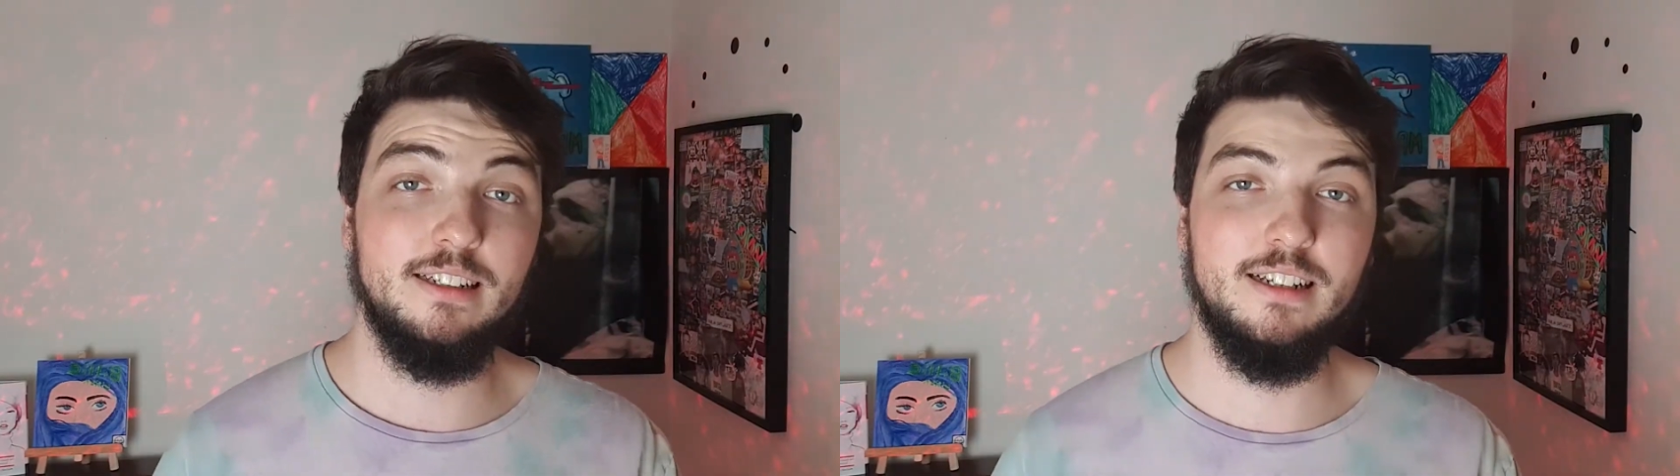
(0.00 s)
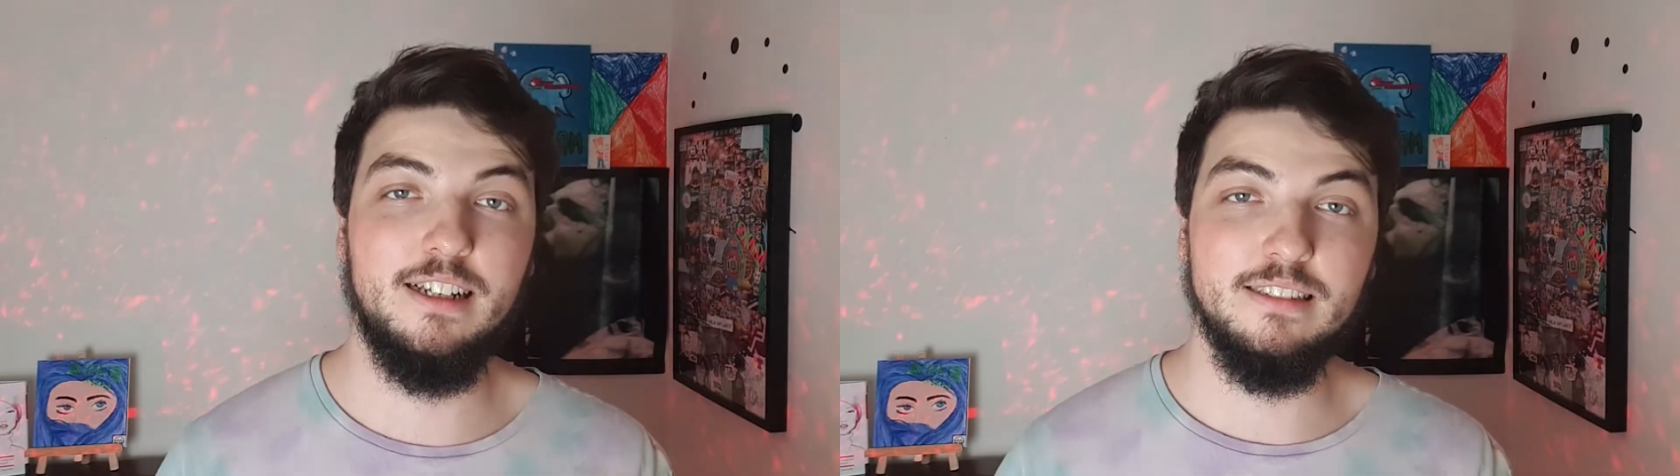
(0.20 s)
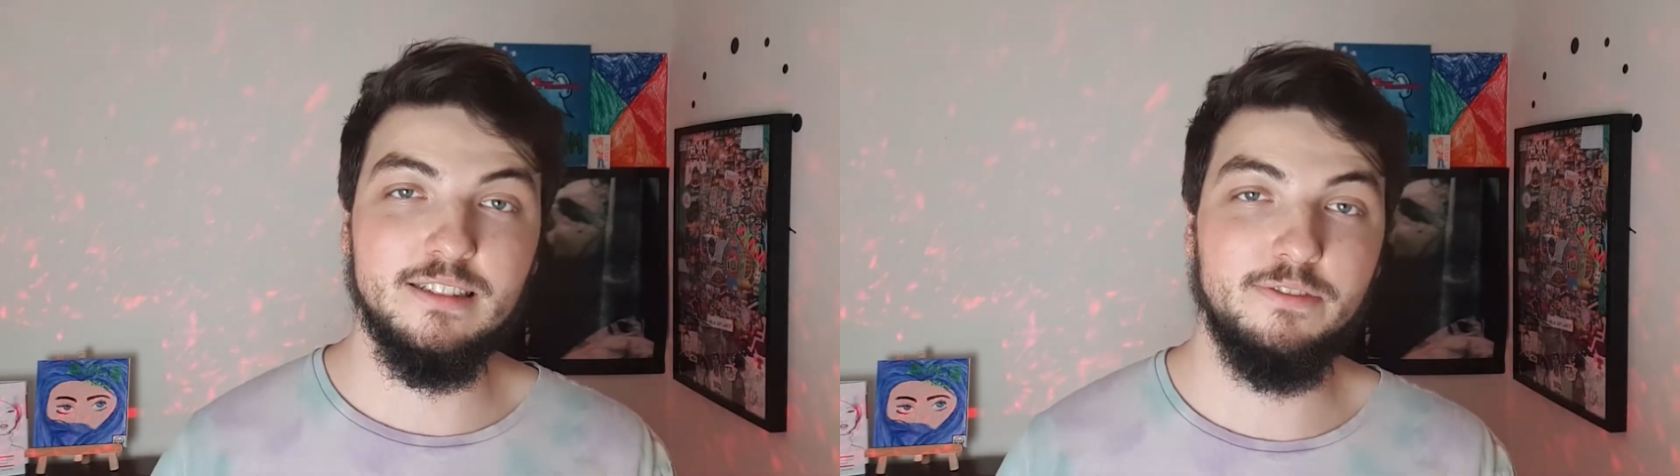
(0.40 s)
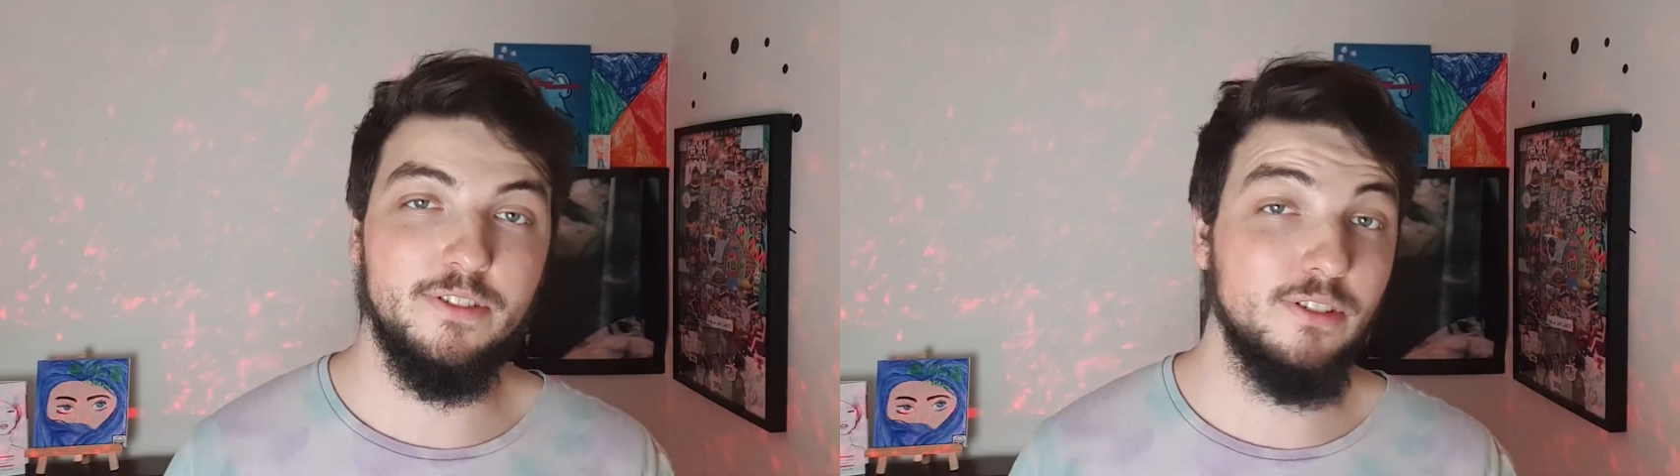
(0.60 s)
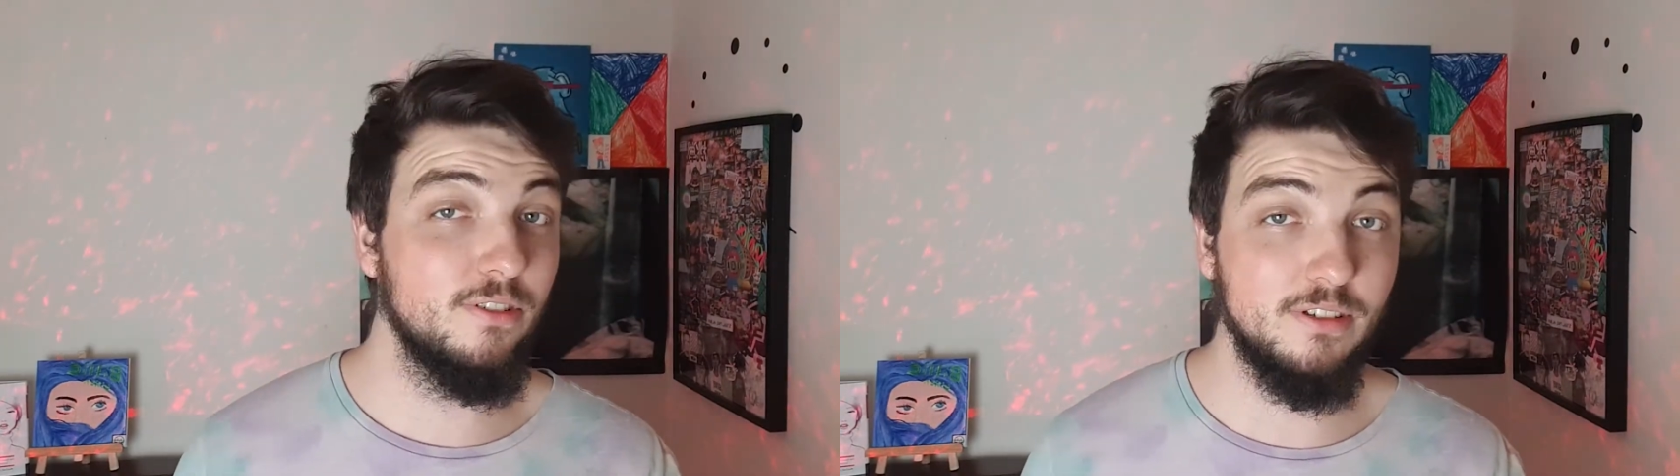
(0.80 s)
here's a
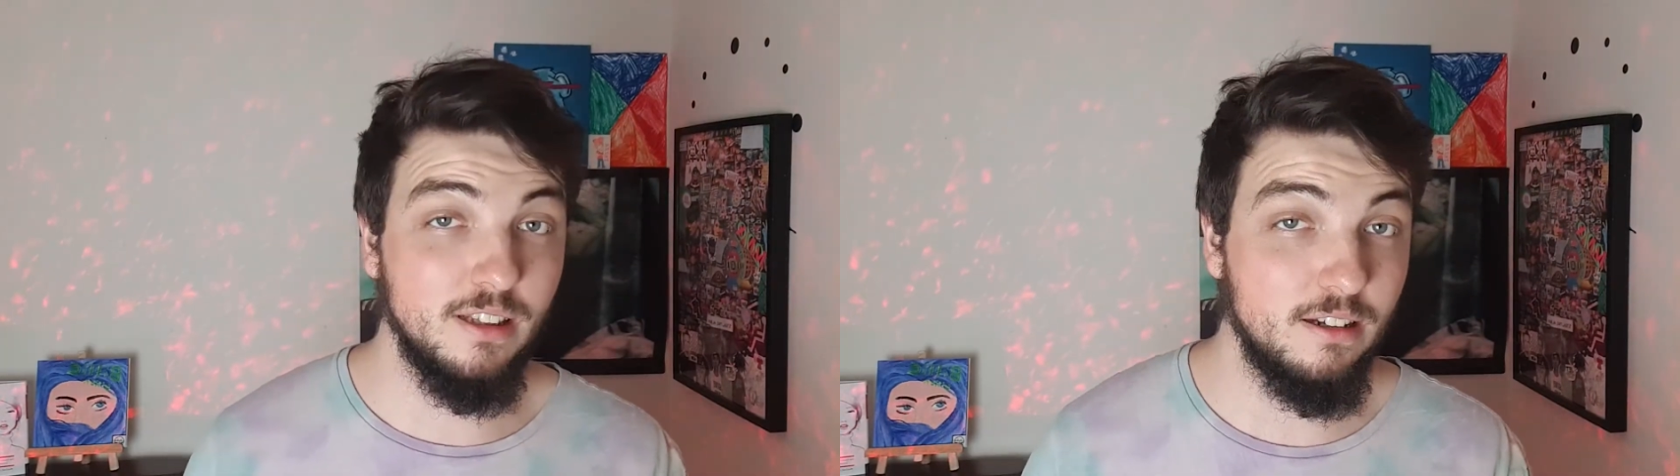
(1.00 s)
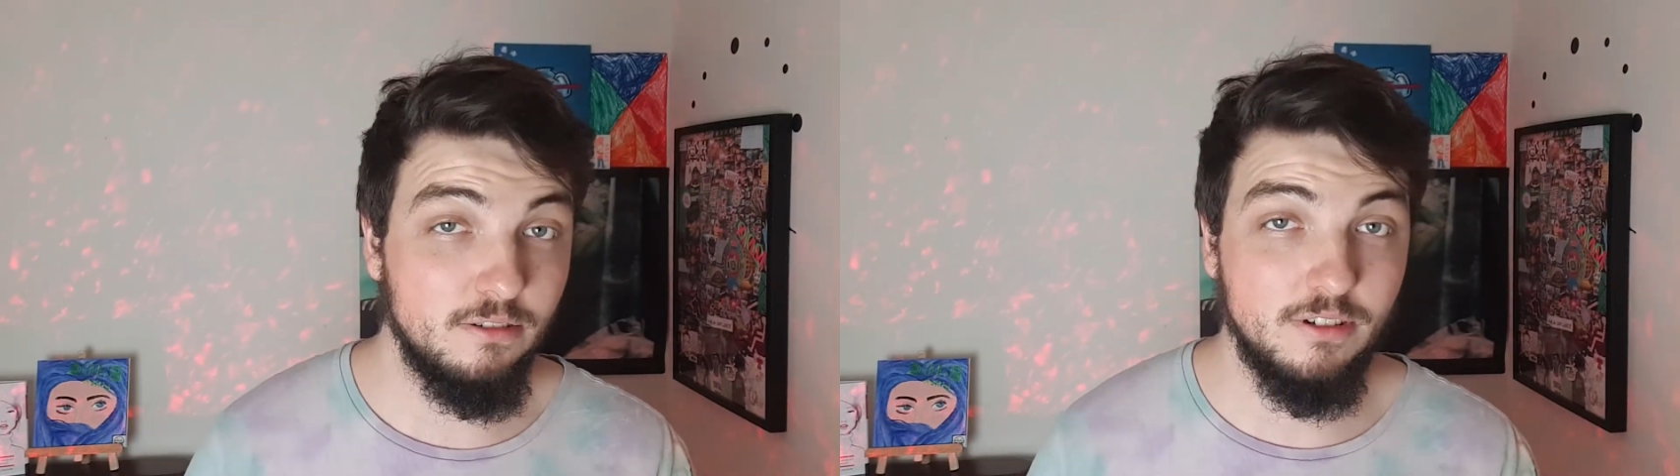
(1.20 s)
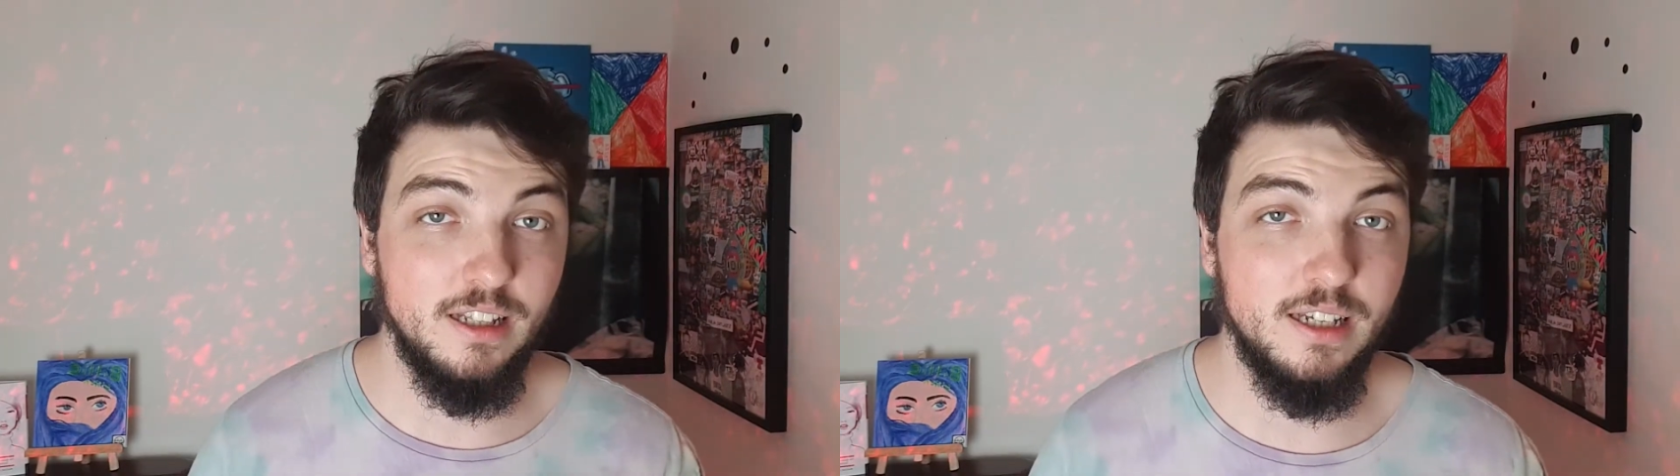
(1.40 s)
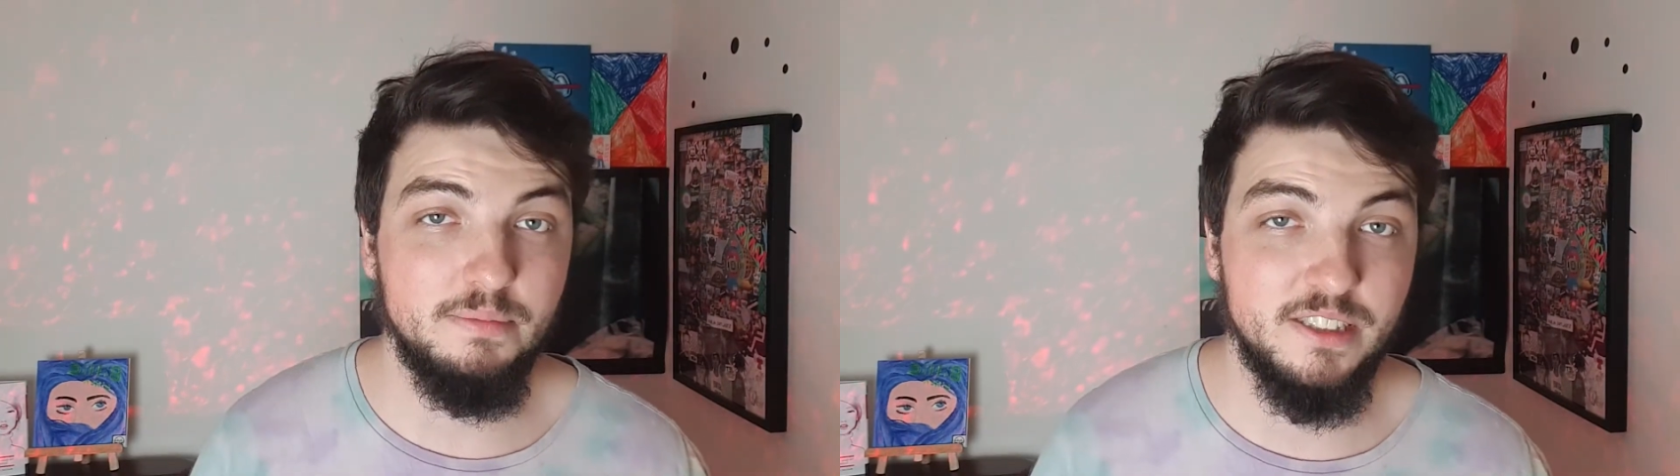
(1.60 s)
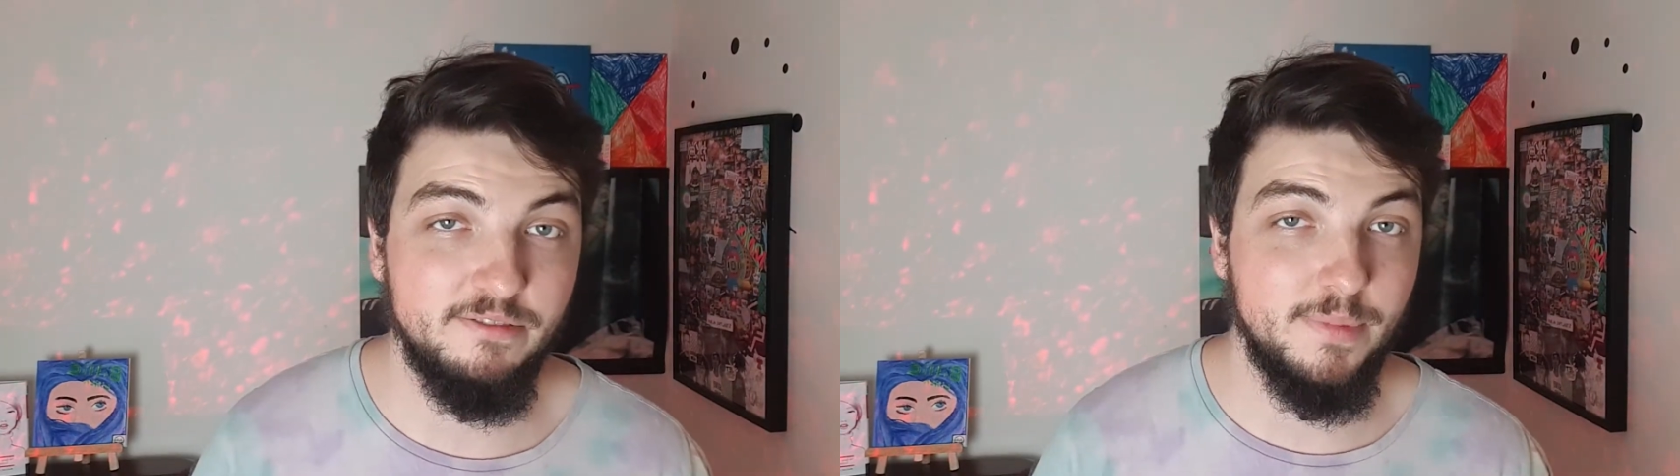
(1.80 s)
few little
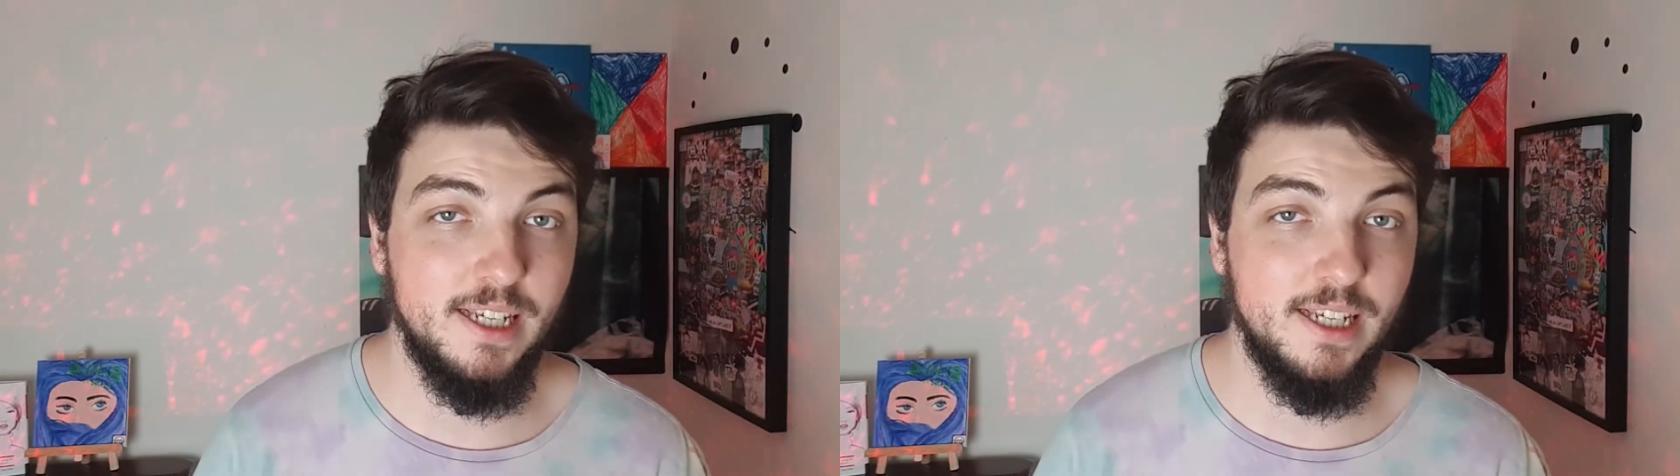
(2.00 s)
clips of me